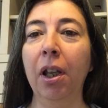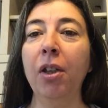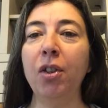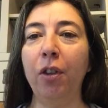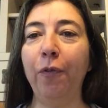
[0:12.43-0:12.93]

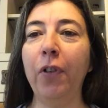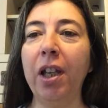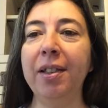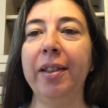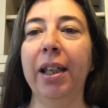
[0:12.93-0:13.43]
So the
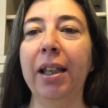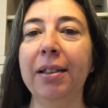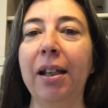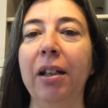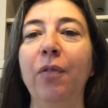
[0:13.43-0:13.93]
first thing is
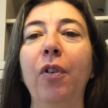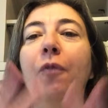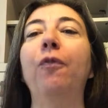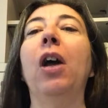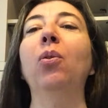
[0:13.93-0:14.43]
kind of a
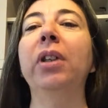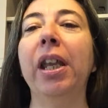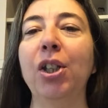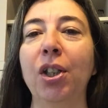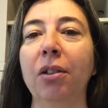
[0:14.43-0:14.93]

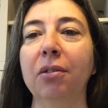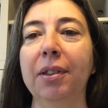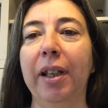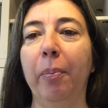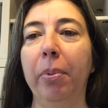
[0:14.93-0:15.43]
foundational
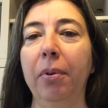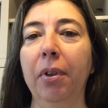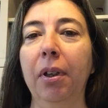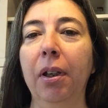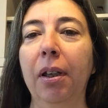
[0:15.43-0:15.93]
step,
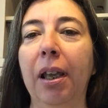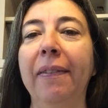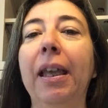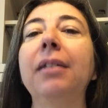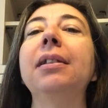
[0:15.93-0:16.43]
and
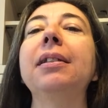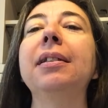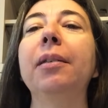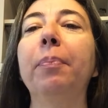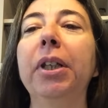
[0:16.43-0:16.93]
that is
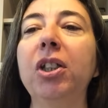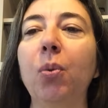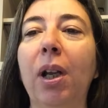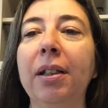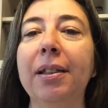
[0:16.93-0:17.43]
simply
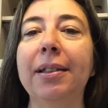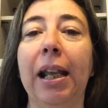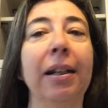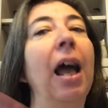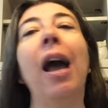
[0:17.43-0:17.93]
to
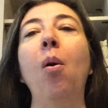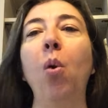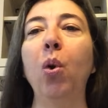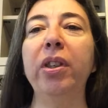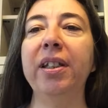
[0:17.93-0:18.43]
understand how
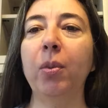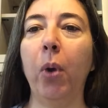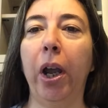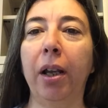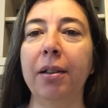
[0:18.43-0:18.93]
all this
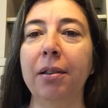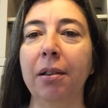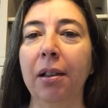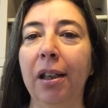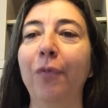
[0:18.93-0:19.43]
works.
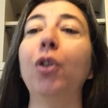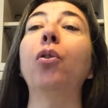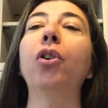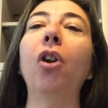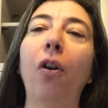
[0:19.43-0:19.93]
If you're
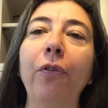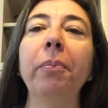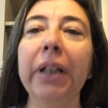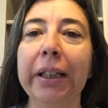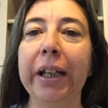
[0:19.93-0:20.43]
not
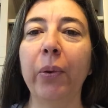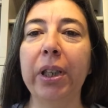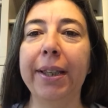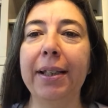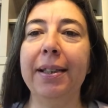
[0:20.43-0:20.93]
familiar
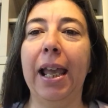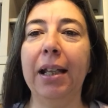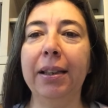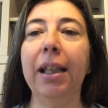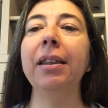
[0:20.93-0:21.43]
with this
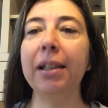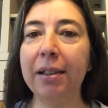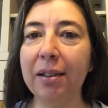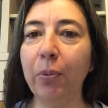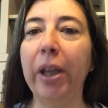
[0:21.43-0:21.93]
yet, then
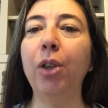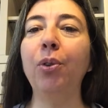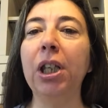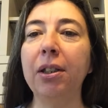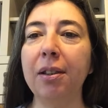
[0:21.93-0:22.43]
this is where you
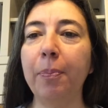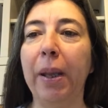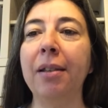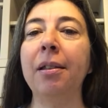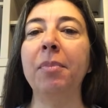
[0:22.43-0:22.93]
need to
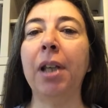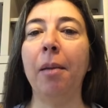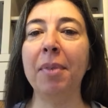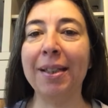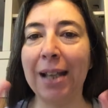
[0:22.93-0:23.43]
spend some
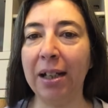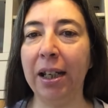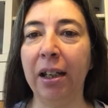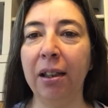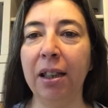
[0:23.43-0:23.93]
time
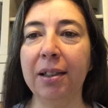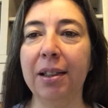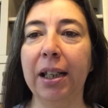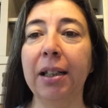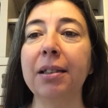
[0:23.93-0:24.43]
studying these
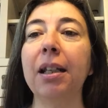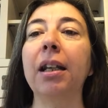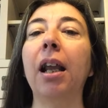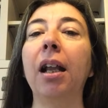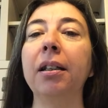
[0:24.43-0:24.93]
things
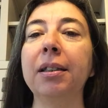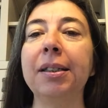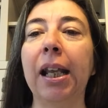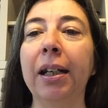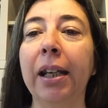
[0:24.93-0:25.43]
and
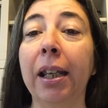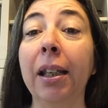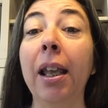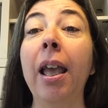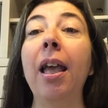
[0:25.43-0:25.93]

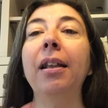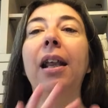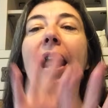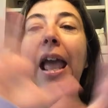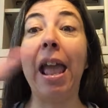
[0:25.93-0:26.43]
understanding
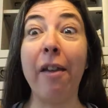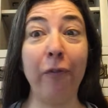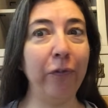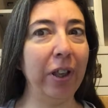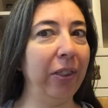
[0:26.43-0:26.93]
that
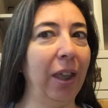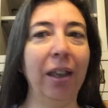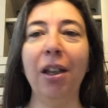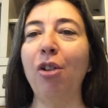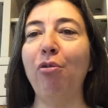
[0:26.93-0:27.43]

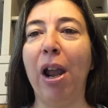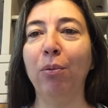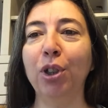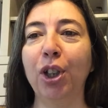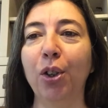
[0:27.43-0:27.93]
everything
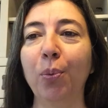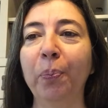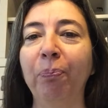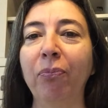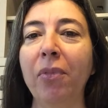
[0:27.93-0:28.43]
around you
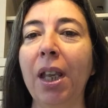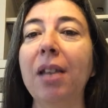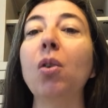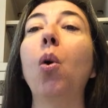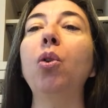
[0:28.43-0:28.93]

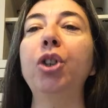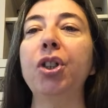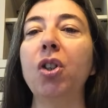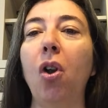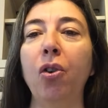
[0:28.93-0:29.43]
is all
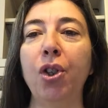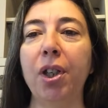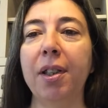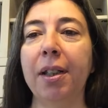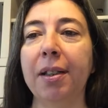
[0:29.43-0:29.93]
just
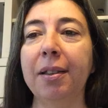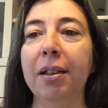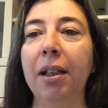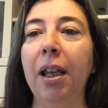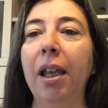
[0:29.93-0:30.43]
consciousness.
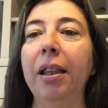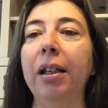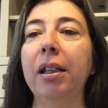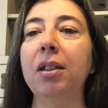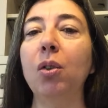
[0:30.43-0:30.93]
That
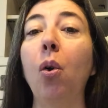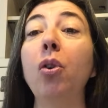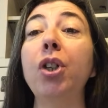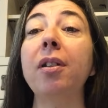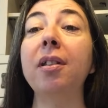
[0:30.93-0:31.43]
it's all
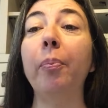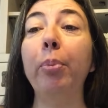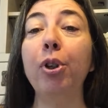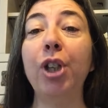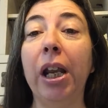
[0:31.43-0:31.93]
just a
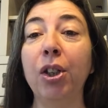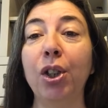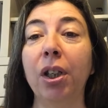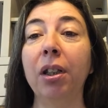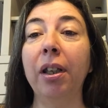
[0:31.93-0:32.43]

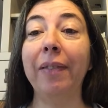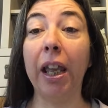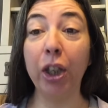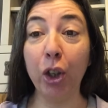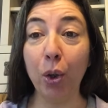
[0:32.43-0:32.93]
projection
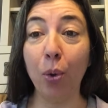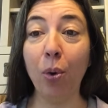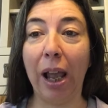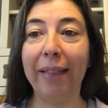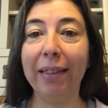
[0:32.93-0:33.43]
that
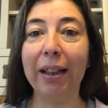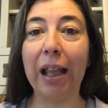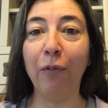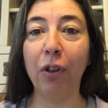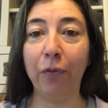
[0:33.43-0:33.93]
you, at the
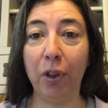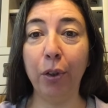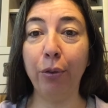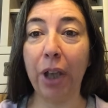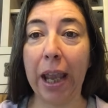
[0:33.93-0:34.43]
level of the
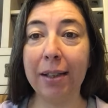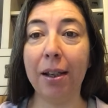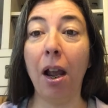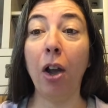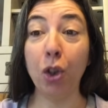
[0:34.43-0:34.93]

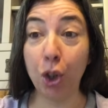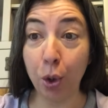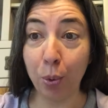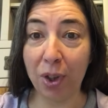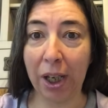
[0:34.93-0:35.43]
creator, are
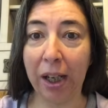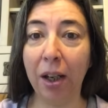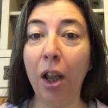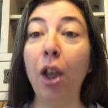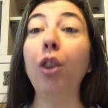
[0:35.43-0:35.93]

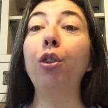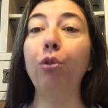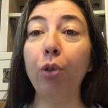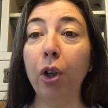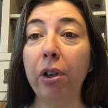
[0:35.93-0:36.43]
choosing
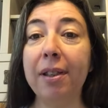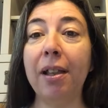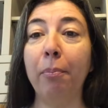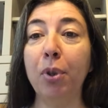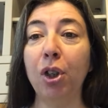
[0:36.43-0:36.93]
through your
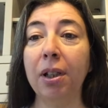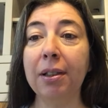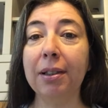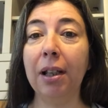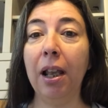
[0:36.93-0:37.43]
assumptions.